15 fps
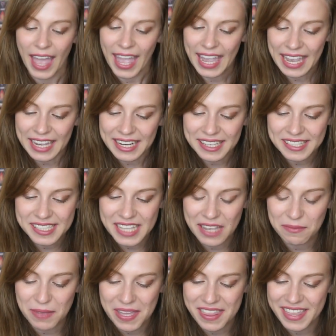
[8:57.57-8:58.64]
Hannah
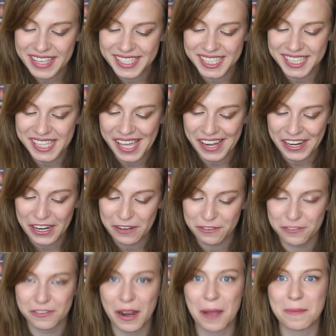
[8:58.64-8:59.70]
sent me this letter
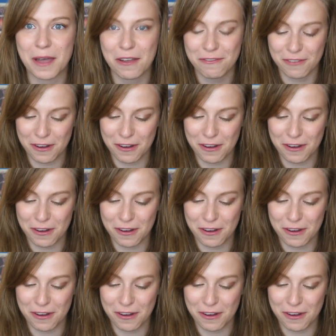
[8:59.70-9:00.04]
from